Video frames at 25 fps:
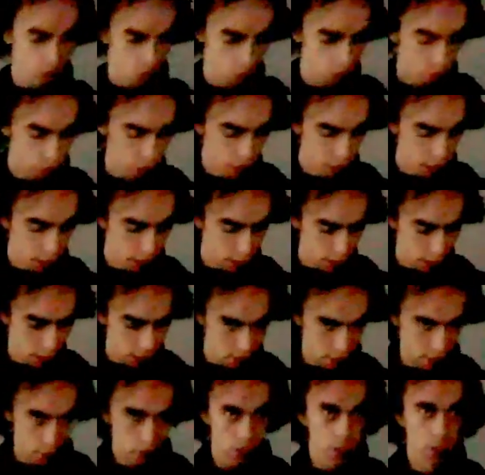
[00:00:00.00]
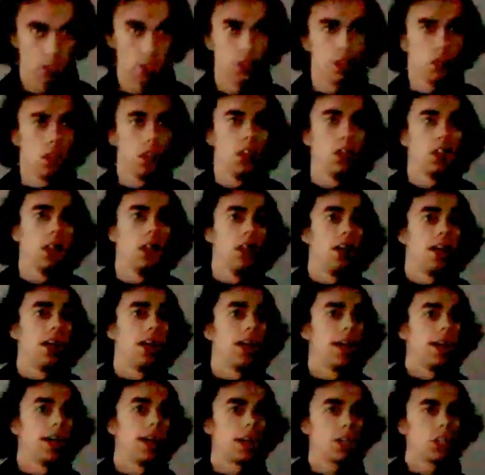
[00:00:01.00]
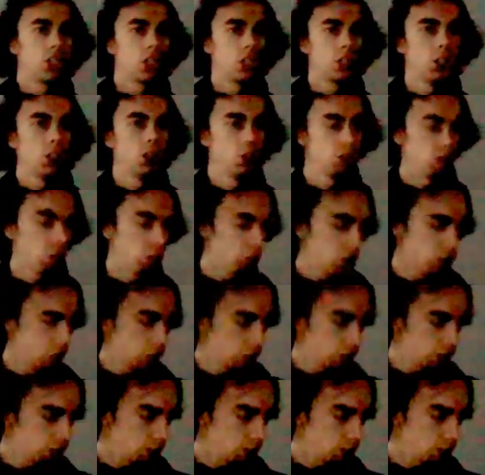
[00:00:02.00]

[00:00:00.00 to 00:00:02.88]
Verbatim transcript: to die, and executed